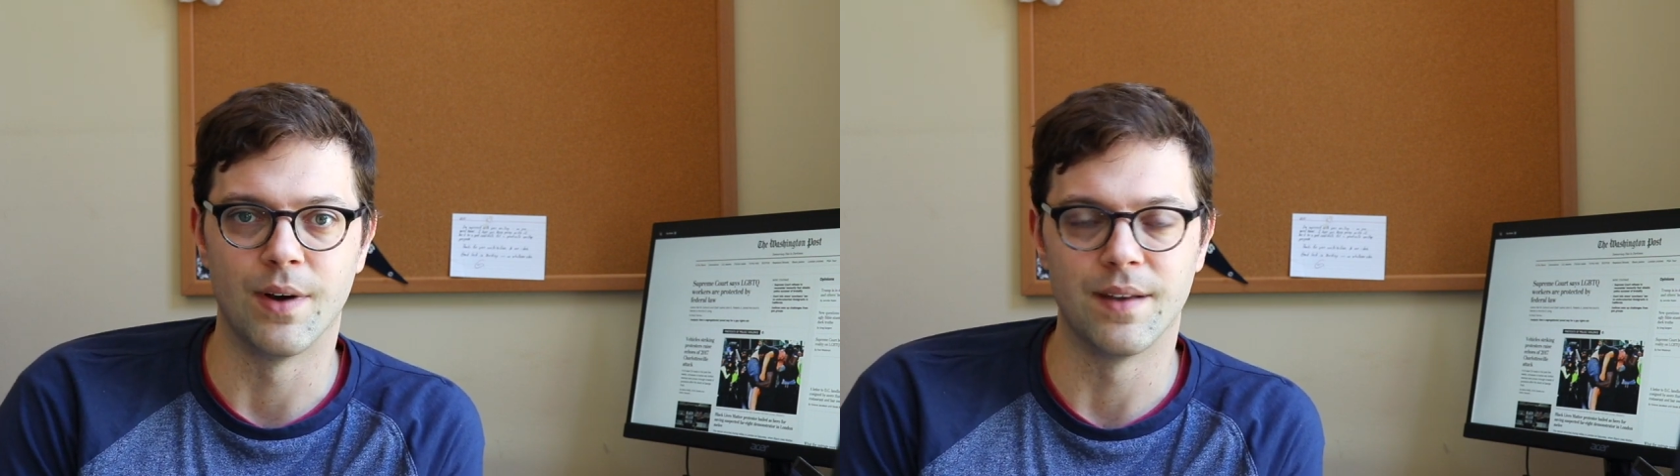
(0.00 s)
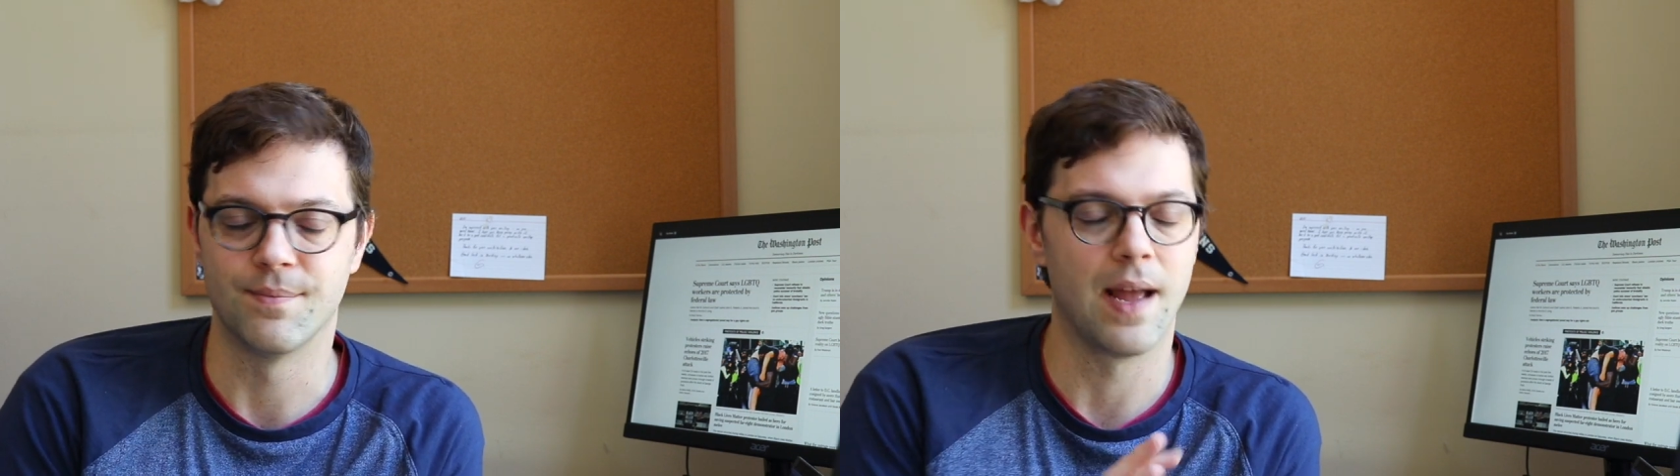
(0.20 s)

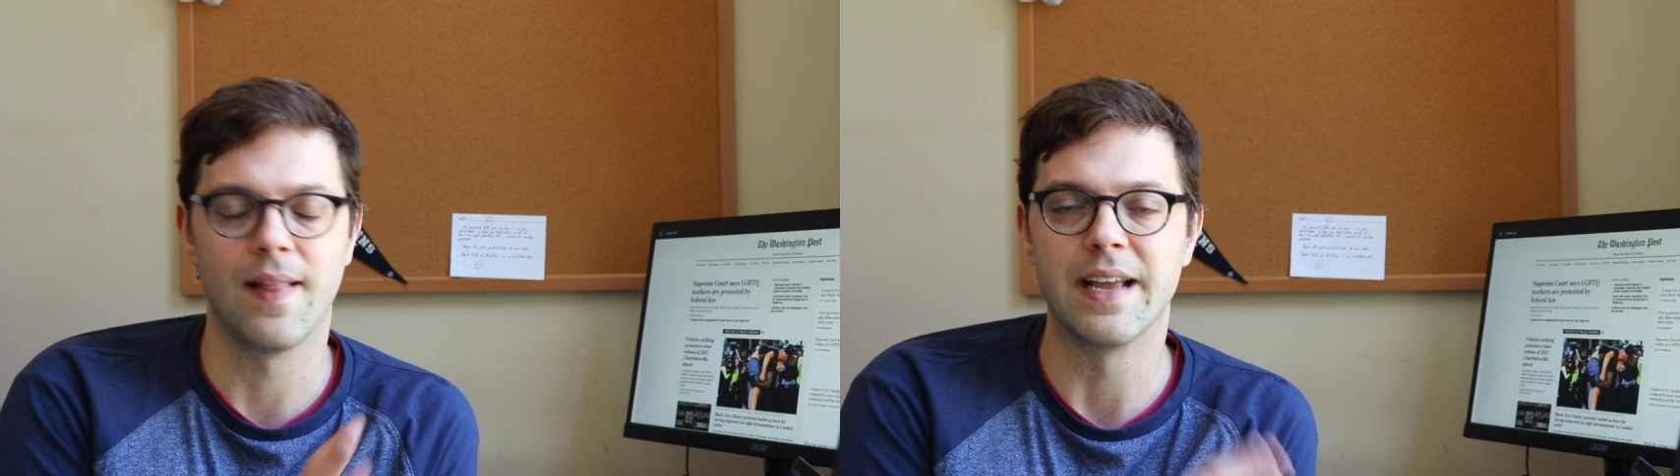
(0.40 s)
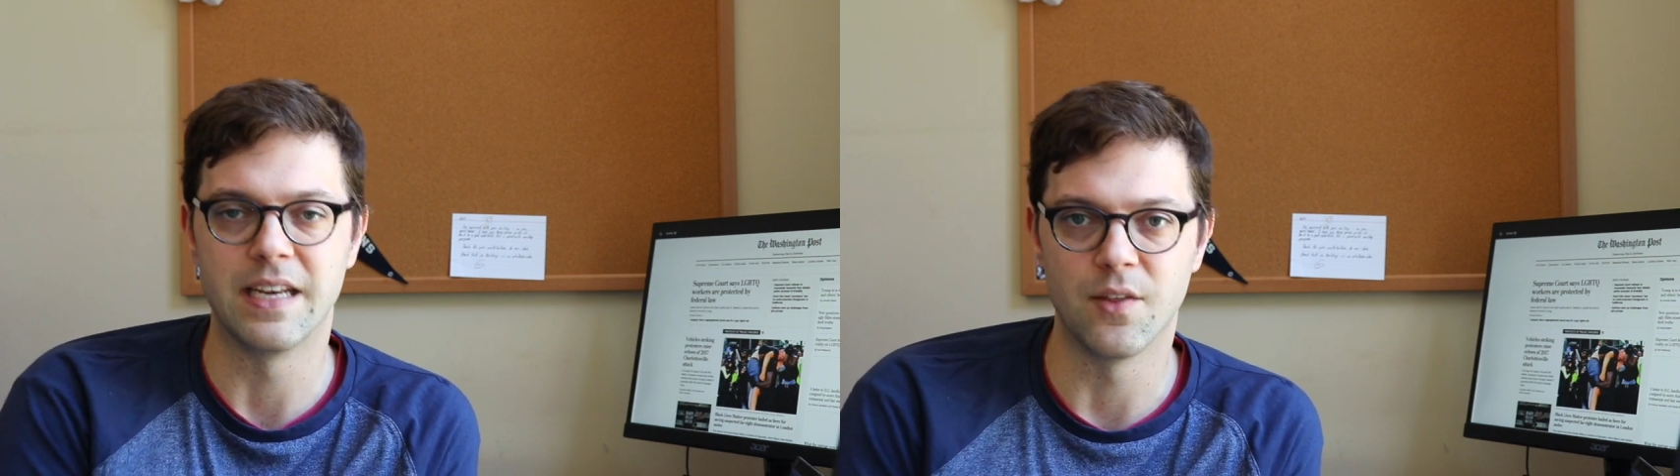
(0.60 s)
but I
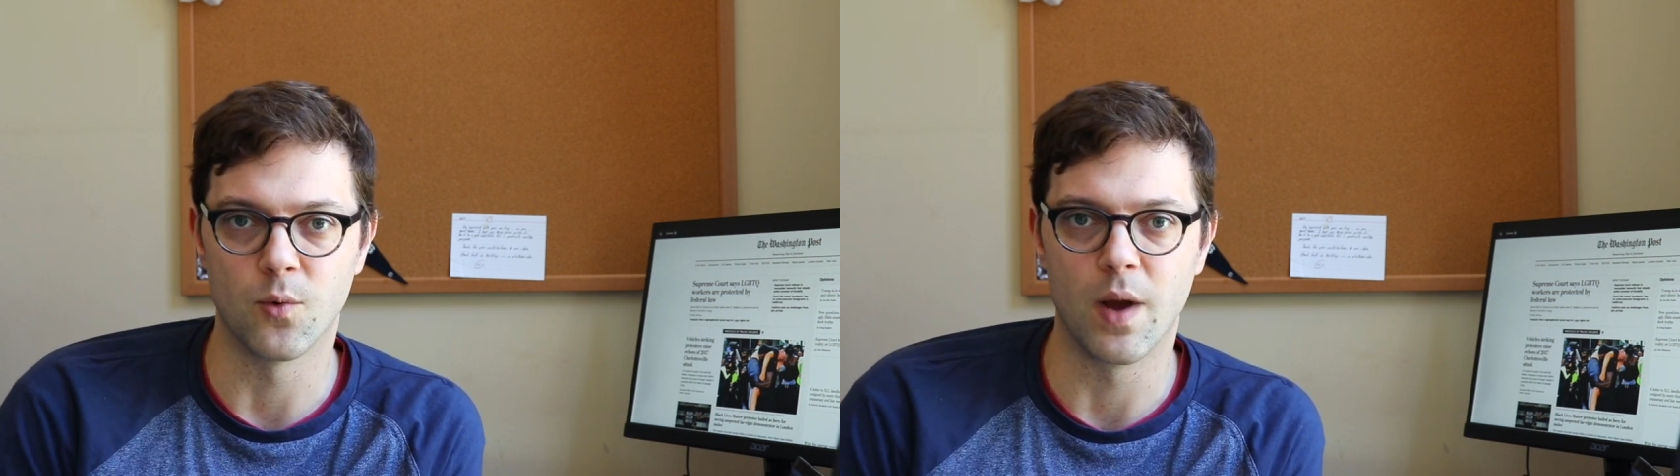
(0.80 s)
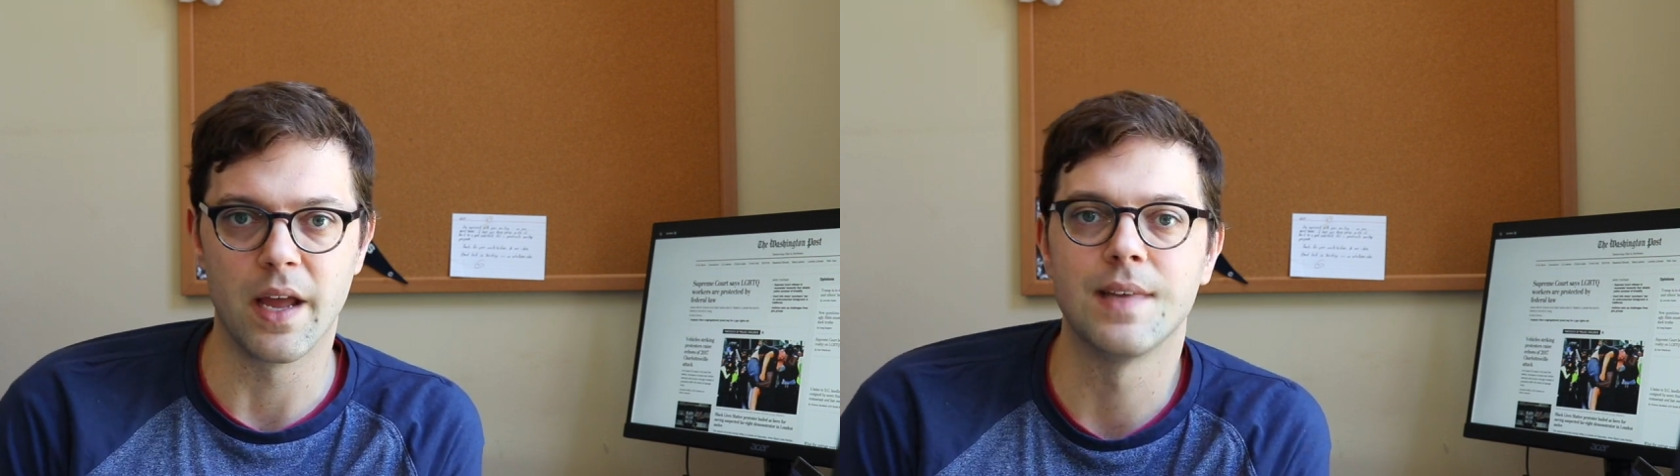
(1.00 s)
like it either way.